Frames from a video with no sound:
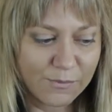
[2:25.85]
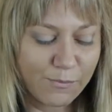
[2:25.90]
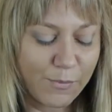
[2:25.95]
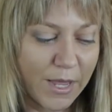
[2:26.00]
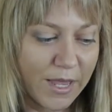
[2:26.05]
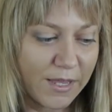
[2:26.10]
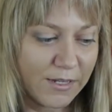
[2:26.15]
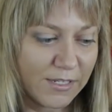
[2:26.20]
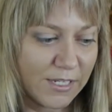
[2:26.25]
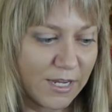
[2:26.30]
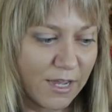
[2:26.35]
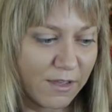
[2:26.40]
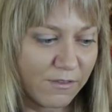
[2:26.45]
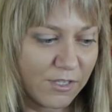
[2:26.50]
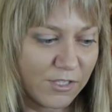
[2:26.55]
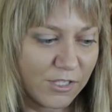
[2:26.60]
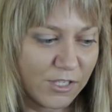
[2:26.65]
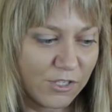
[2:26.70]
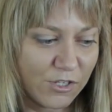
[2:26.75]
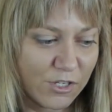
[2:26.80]
but
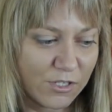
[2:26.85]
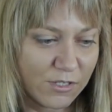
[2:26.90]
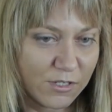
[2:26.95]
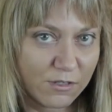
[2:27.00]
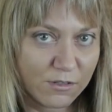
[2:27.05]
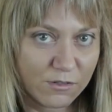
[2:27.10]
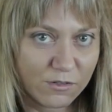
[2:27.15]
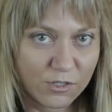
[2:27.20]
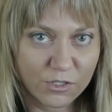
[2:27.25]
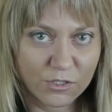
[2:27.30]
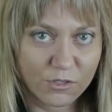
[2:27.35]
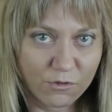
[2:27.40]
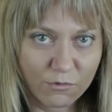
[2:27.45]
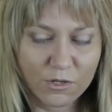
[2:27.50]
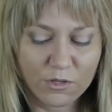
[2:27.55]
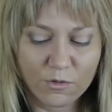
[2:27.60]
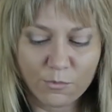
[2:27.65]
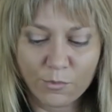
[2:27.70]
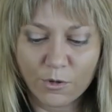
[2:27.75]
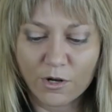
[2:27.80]
this is just to show
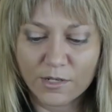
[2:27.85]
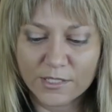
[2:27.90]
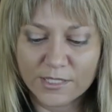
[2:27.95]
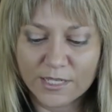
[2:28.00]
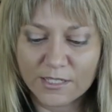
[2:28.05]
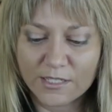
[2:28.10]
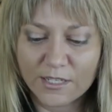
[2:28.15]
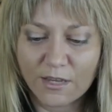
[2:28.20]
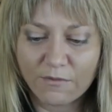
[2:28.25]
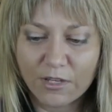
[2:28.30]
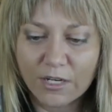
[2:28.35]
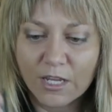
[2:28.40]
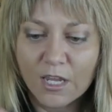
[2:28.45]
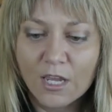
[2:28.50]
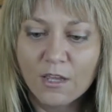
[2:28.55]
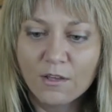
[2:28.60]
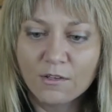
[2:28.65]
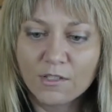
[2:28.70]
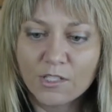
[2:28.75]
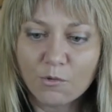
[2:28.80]
you the process of it.
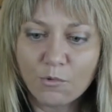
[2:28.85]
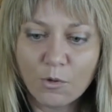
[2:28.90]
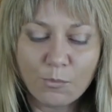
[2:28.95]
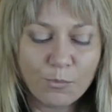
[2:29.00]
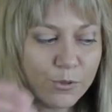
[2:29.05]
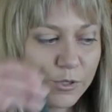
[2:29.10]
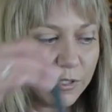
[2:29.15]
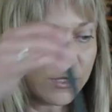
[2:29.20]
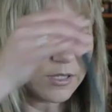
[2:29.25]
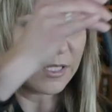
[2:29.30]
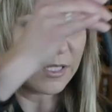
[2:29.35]
So we'll put